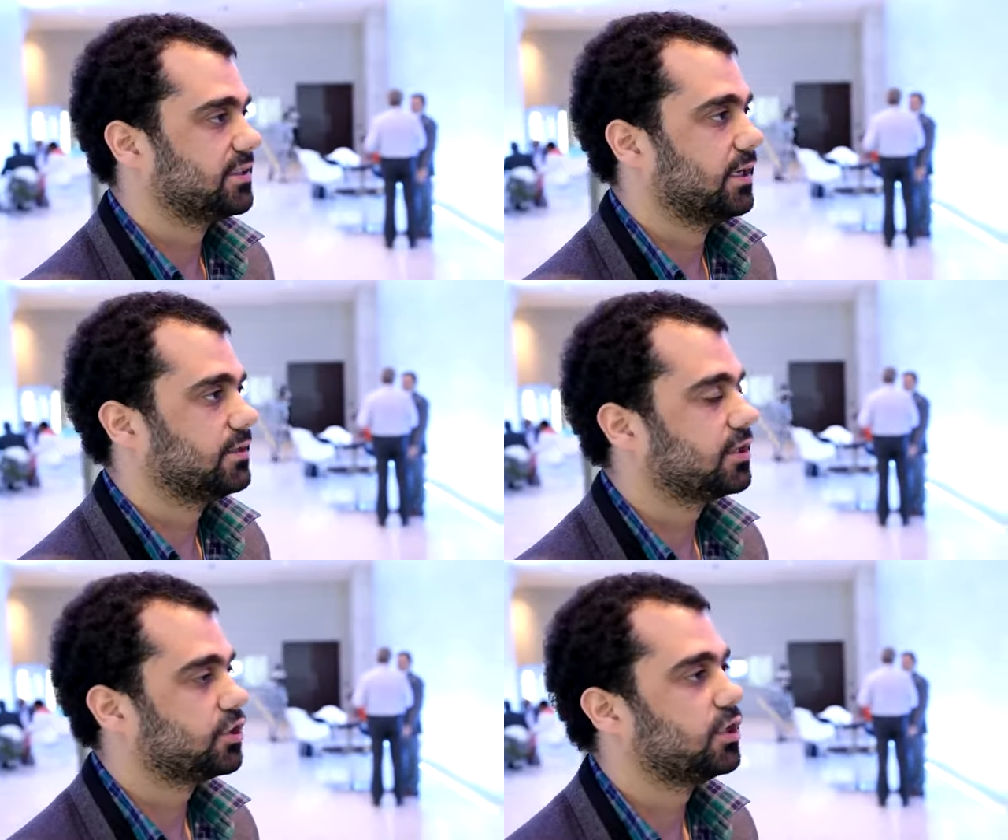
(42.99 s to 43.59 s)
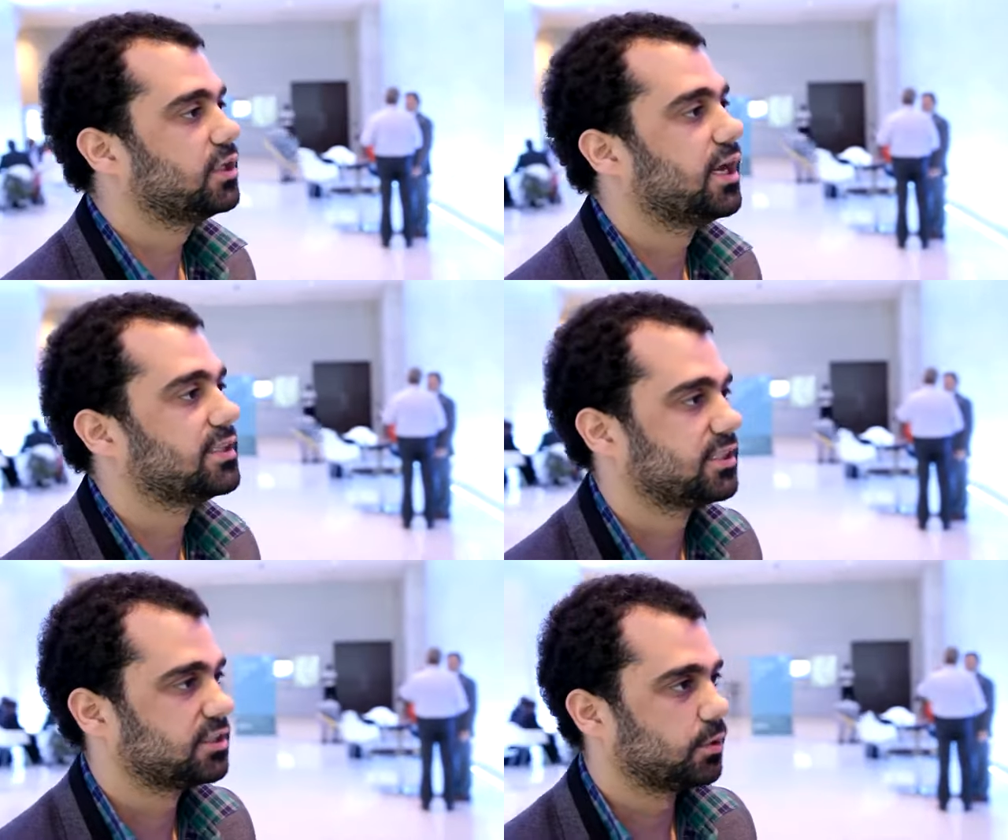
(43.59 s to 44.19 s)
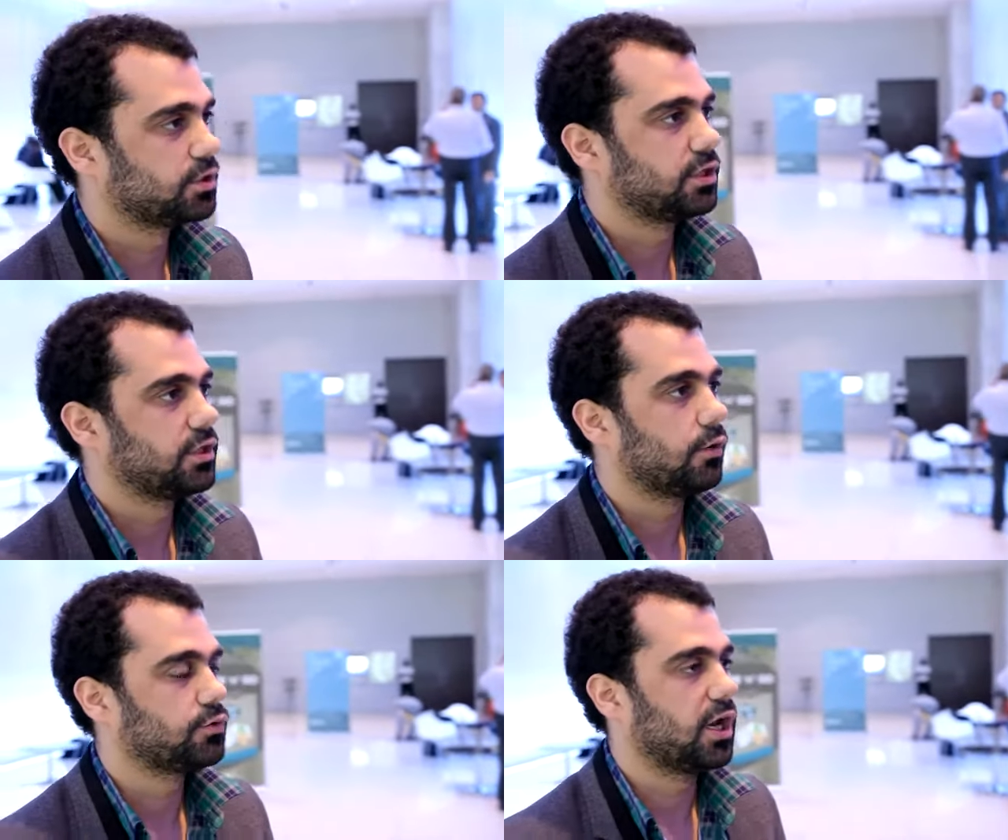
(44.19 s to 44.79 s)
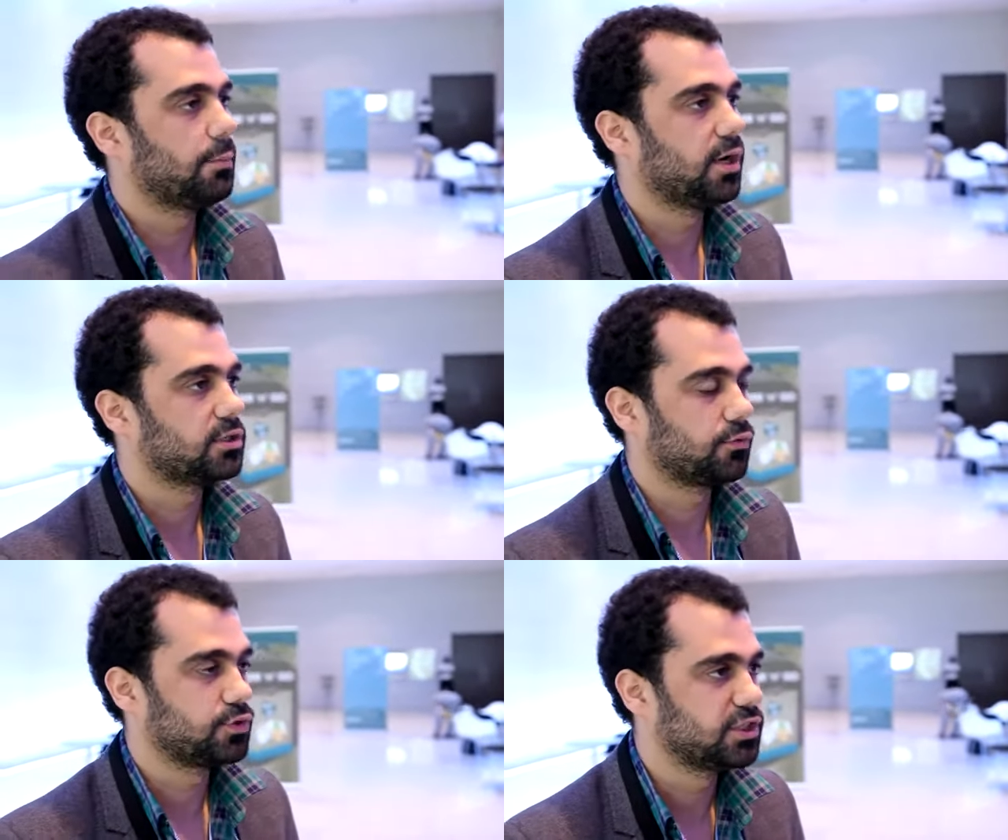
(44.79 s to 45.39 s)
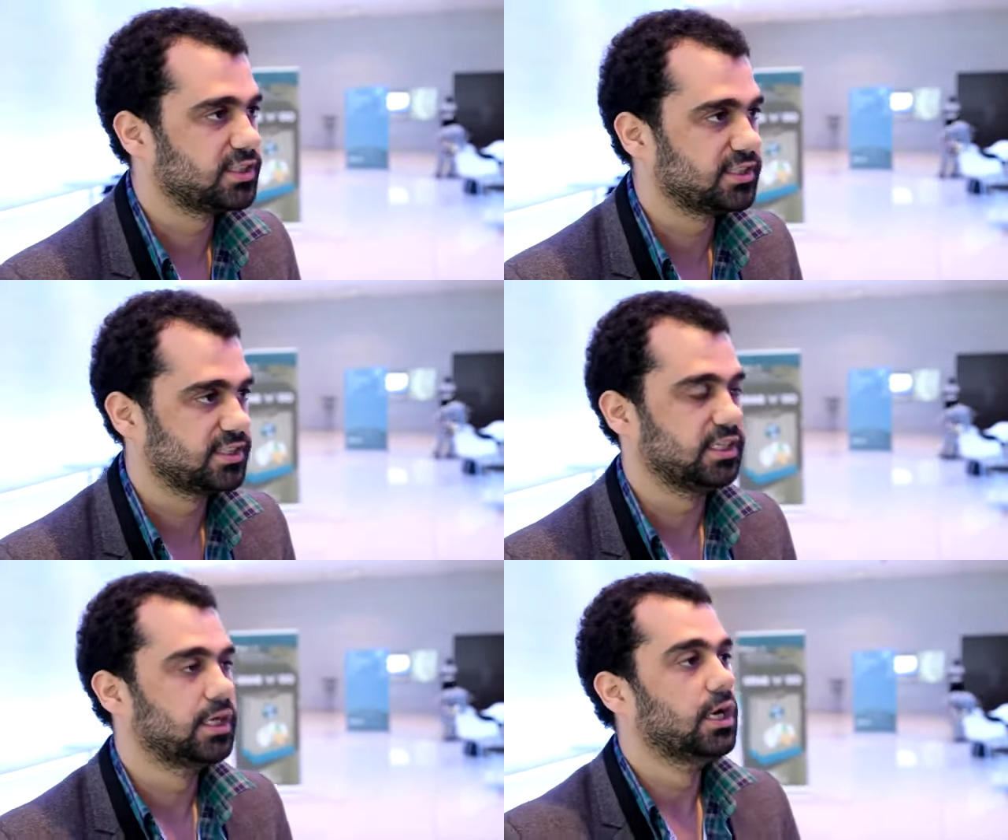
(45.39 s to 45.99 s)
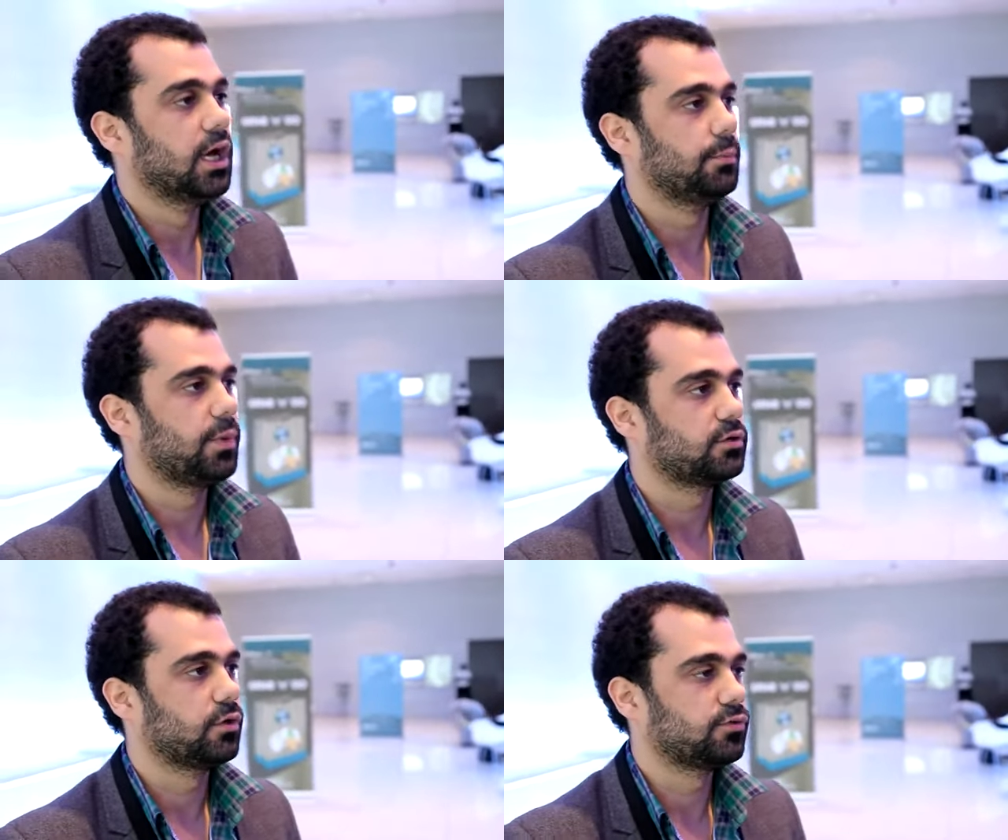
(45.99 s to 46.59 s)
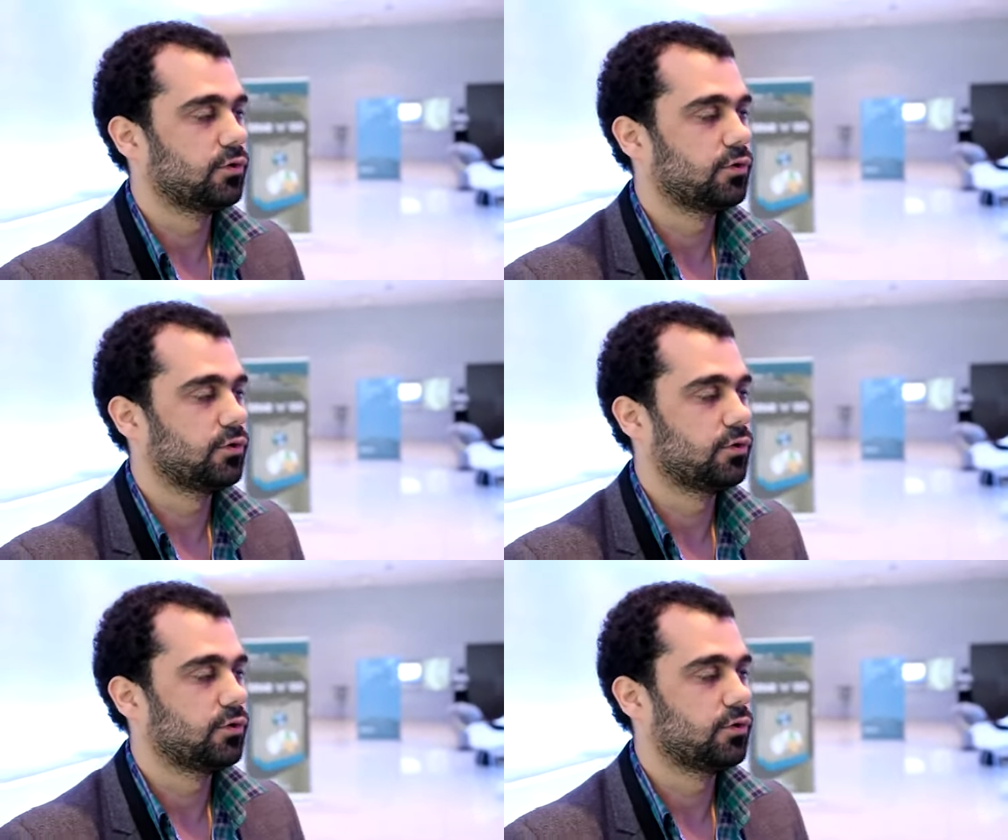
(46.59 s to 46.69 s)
a natural gas exporting country and part of GCC and part of,